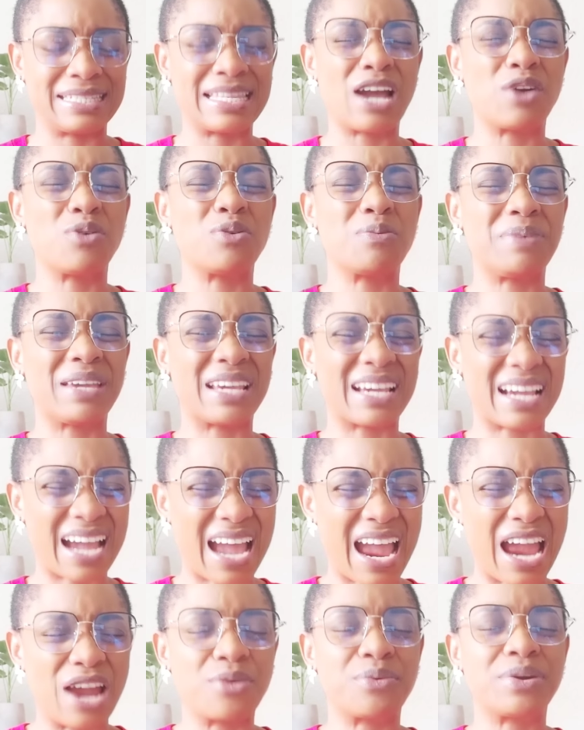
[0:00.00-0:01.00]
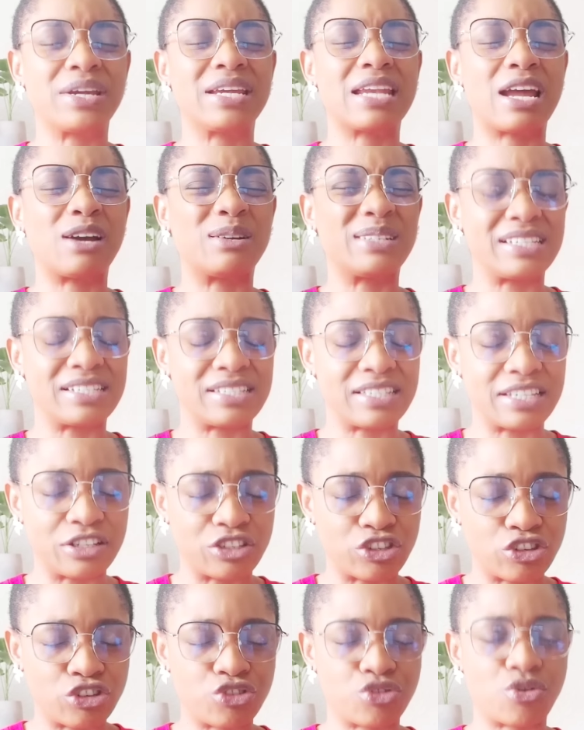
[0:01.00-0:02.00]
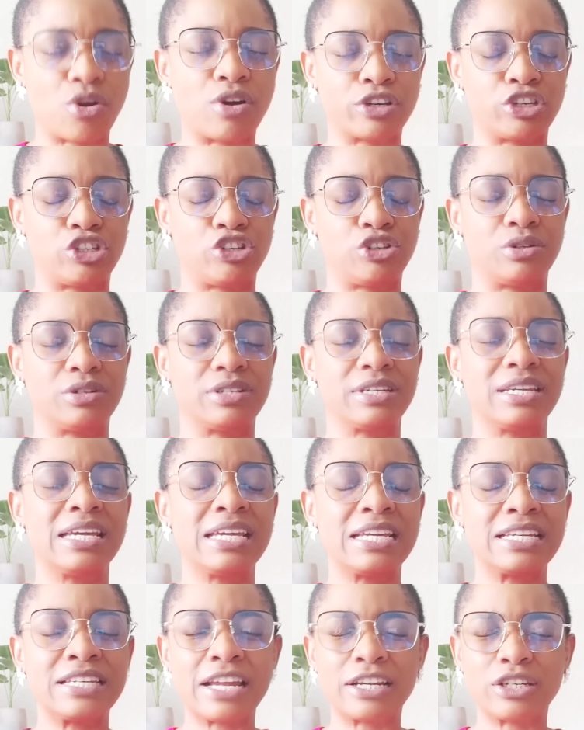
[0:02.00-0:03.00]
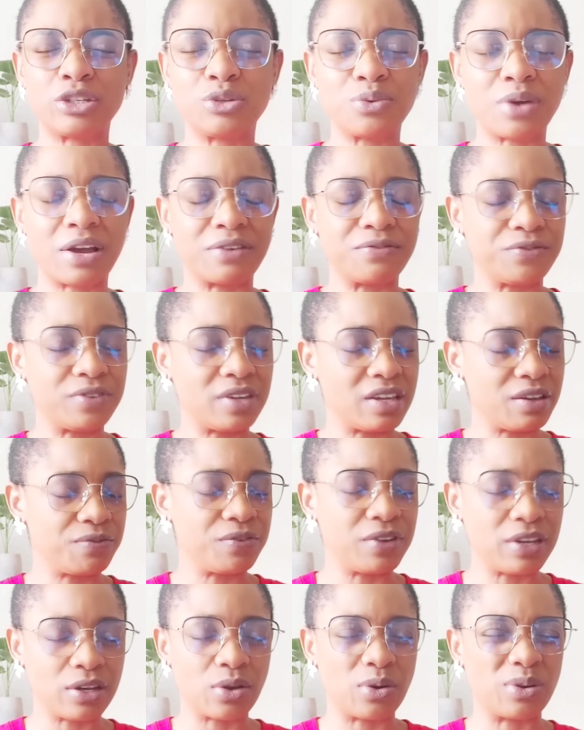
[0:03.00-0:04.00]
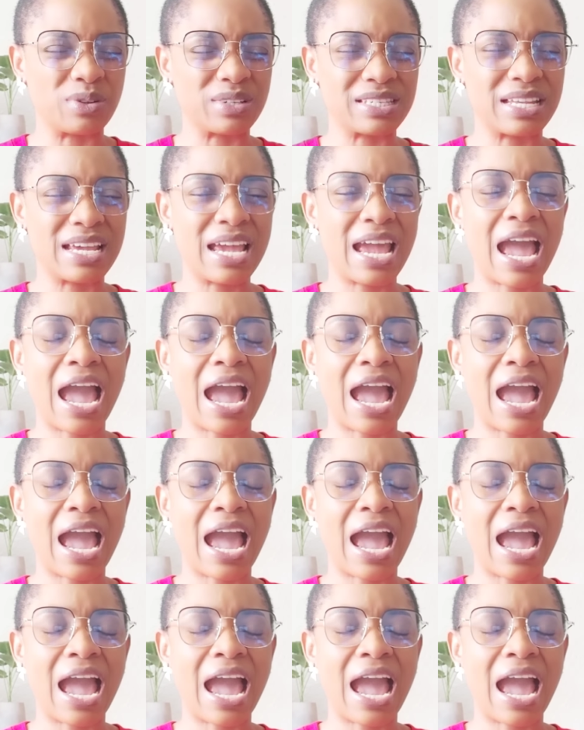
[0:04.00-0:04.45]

that will be carrying out this instruction that you have given us,